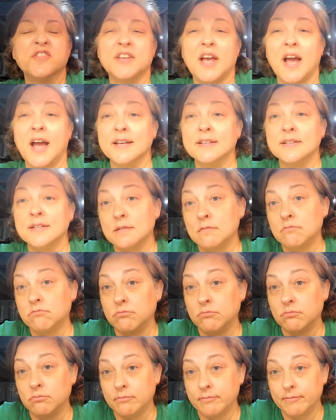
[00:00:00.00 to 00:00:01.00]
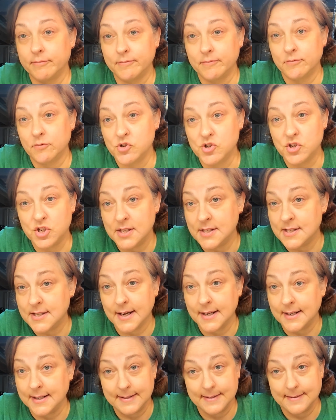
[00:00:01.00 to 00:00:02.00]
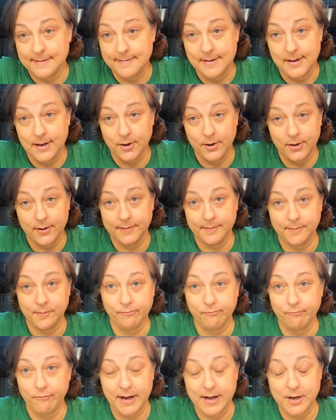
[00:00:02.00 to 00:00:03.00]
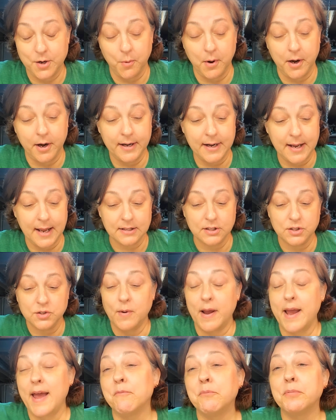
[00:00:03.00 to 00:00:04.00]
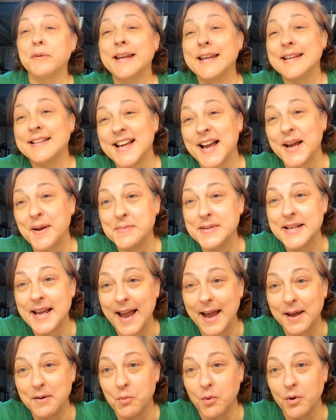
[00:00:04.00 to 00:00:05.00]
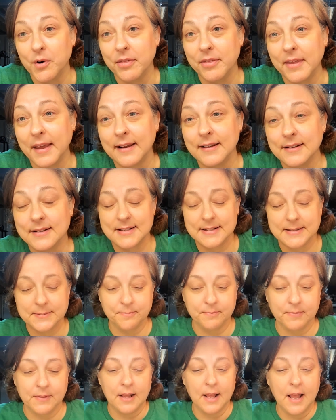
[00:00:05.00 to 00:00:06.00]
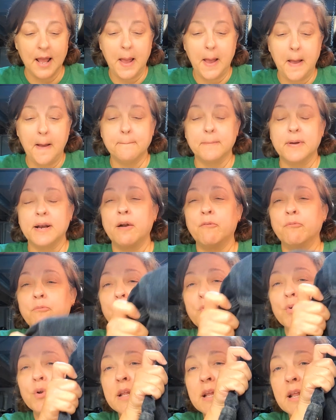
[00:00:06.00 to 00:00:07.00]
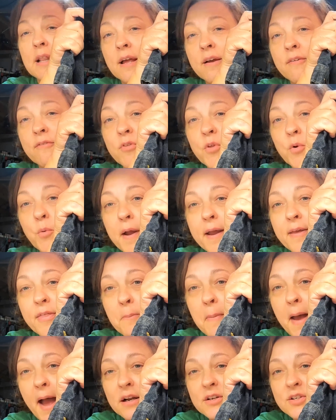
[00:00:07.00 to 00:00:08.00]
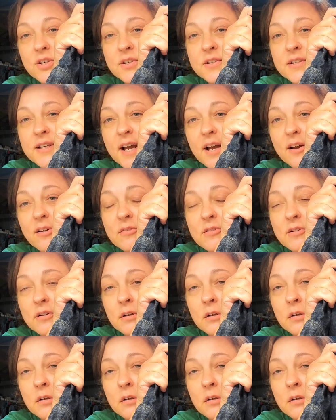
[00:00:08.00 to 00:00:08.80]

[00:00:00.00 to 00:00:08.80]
size. She's not near ready to wear it yet, so I have plenty of time to add more things. But I really love the way the back turned out,